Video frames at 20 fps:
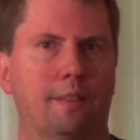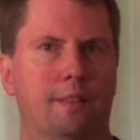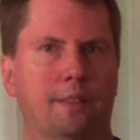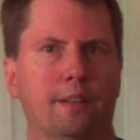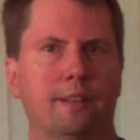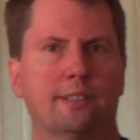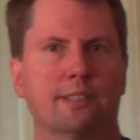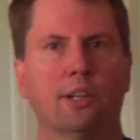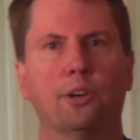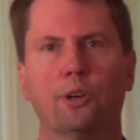
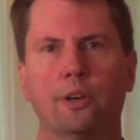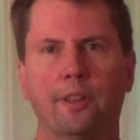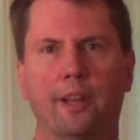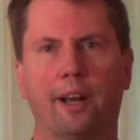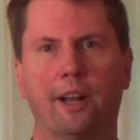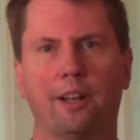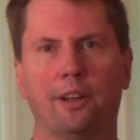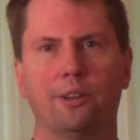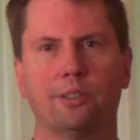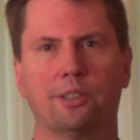The slogan
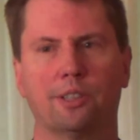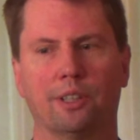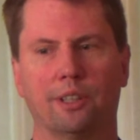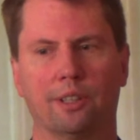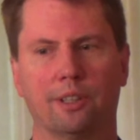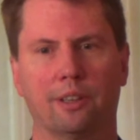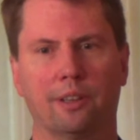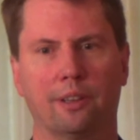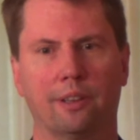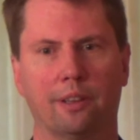that I used
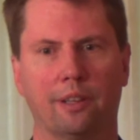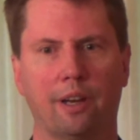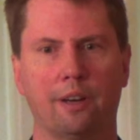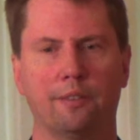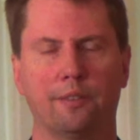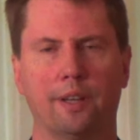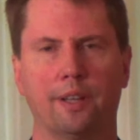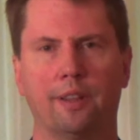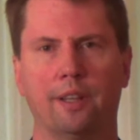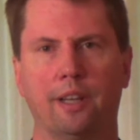to
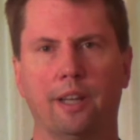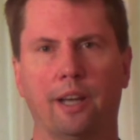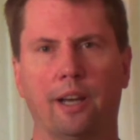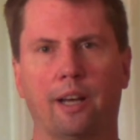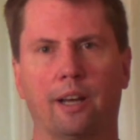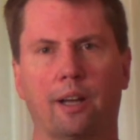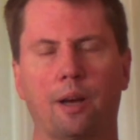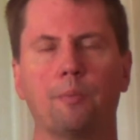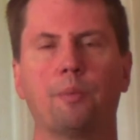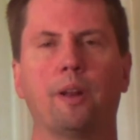love at
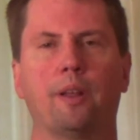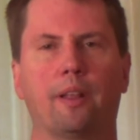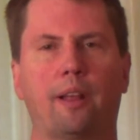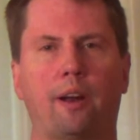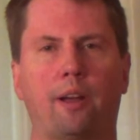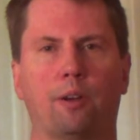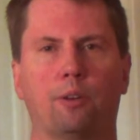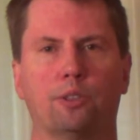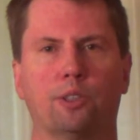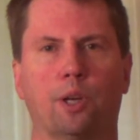the company
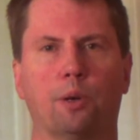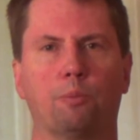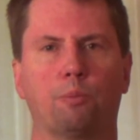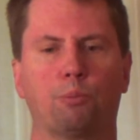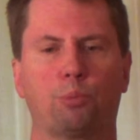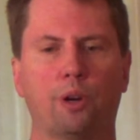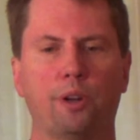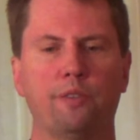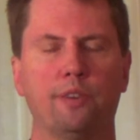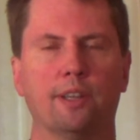that I was
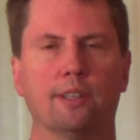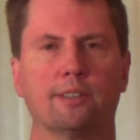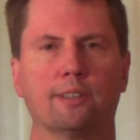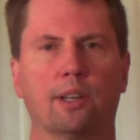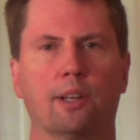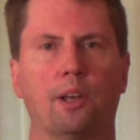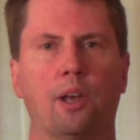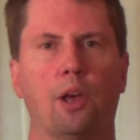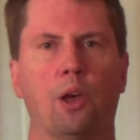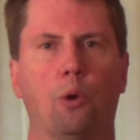at
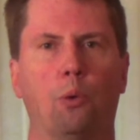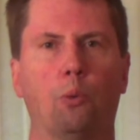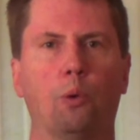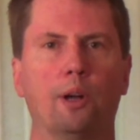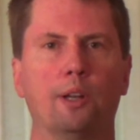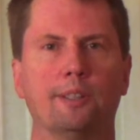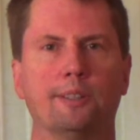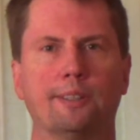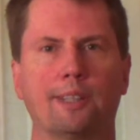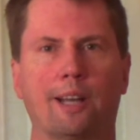previous
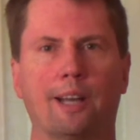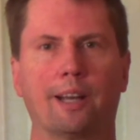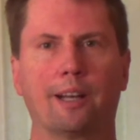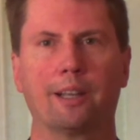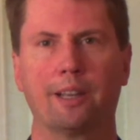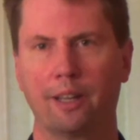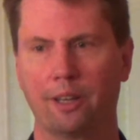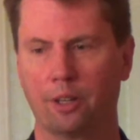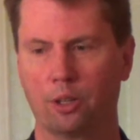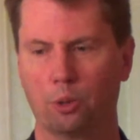was
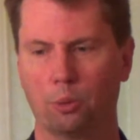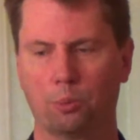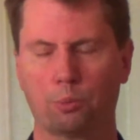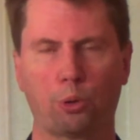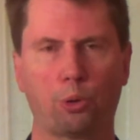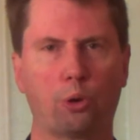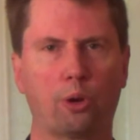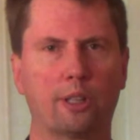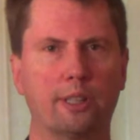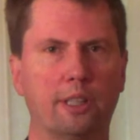clinical
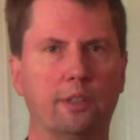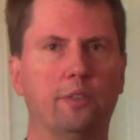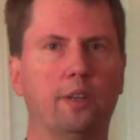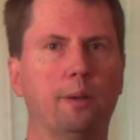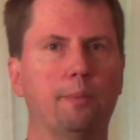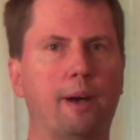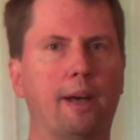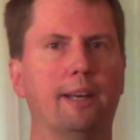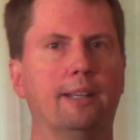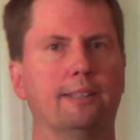
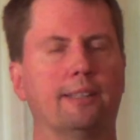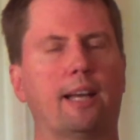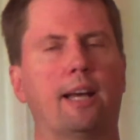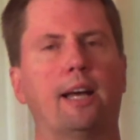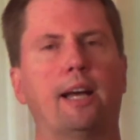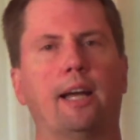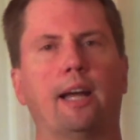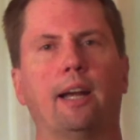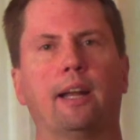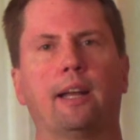productivity by
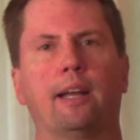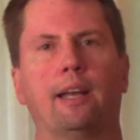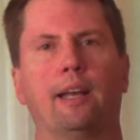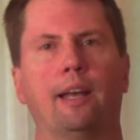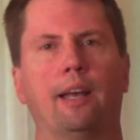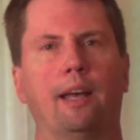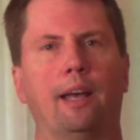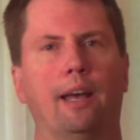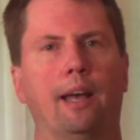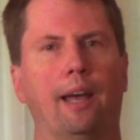design.
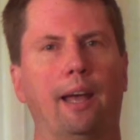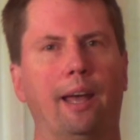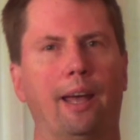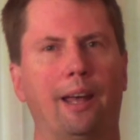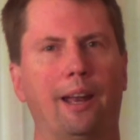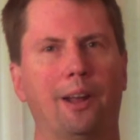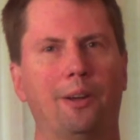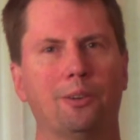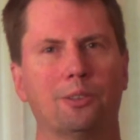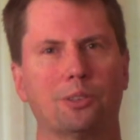
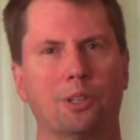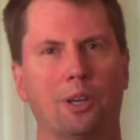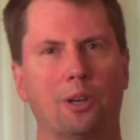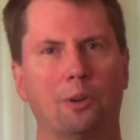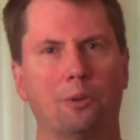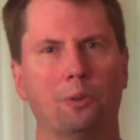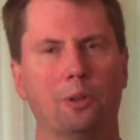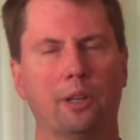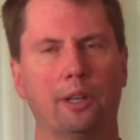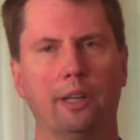And it was
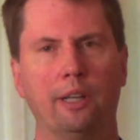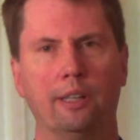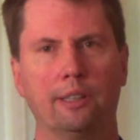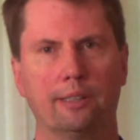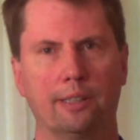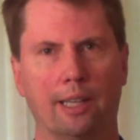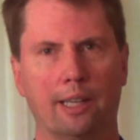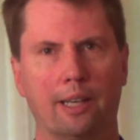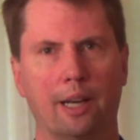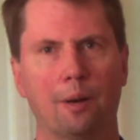a really
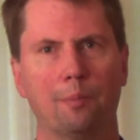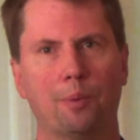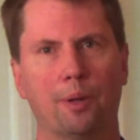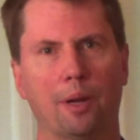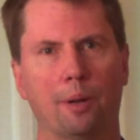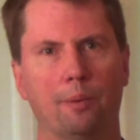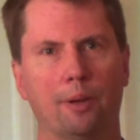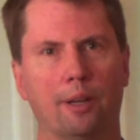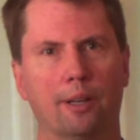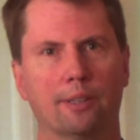neat
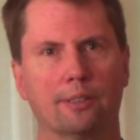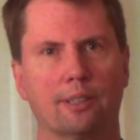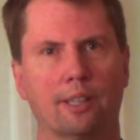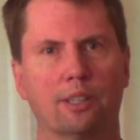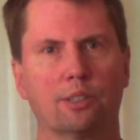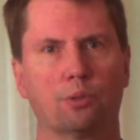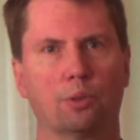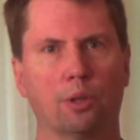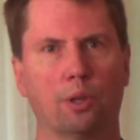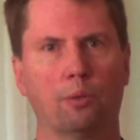company because
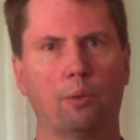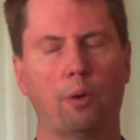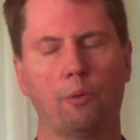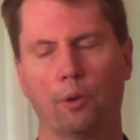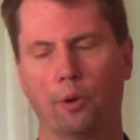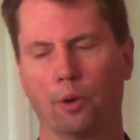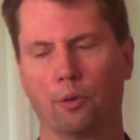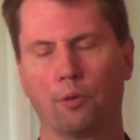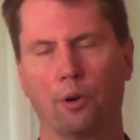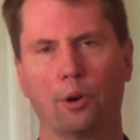that's really
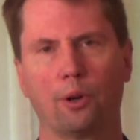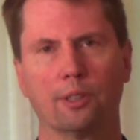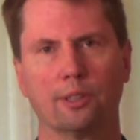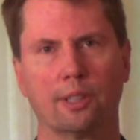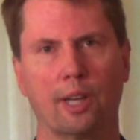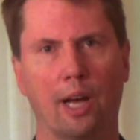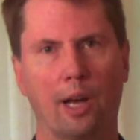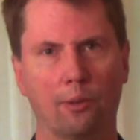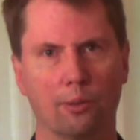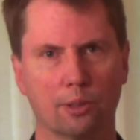what we were
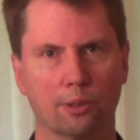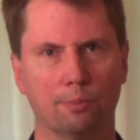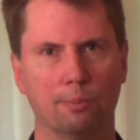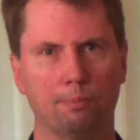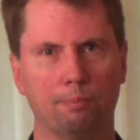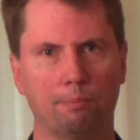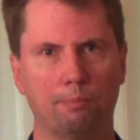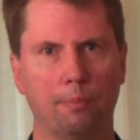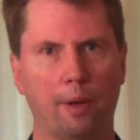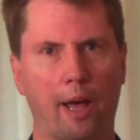focused on, was
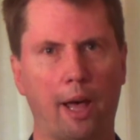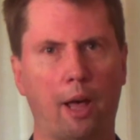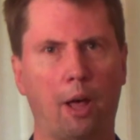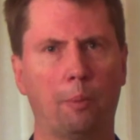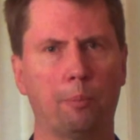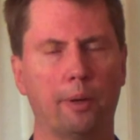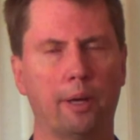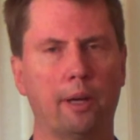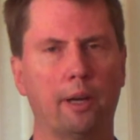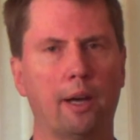
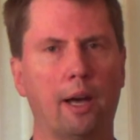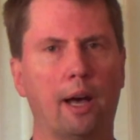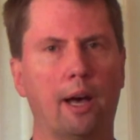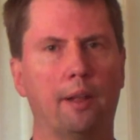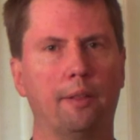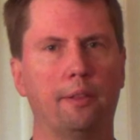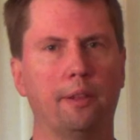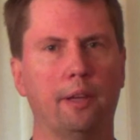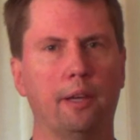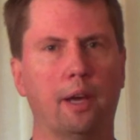helping
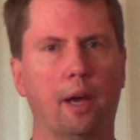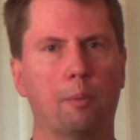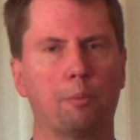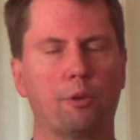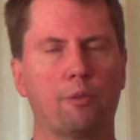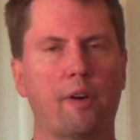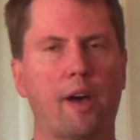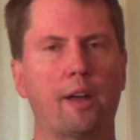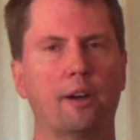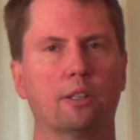the
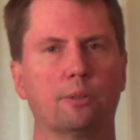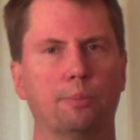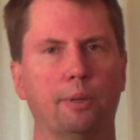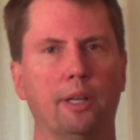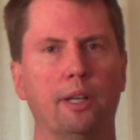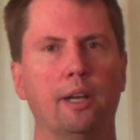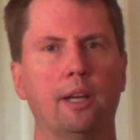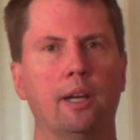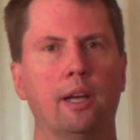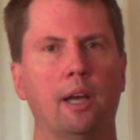providers
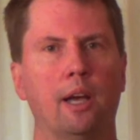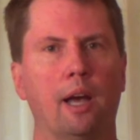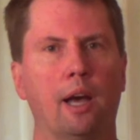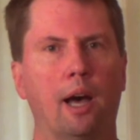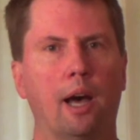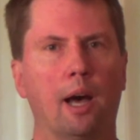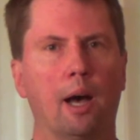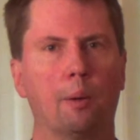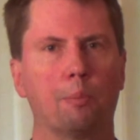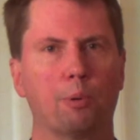be
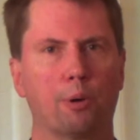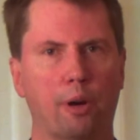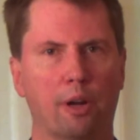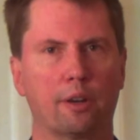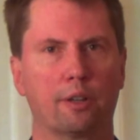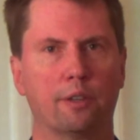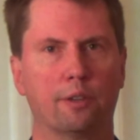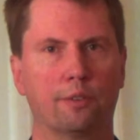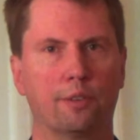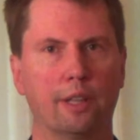
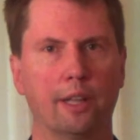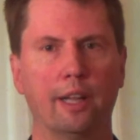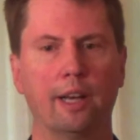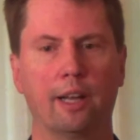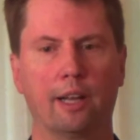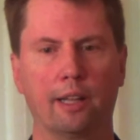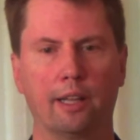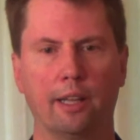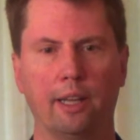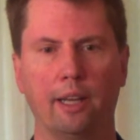productive
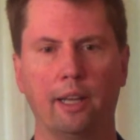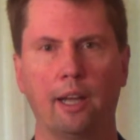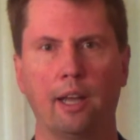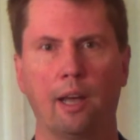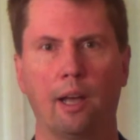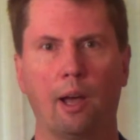clinically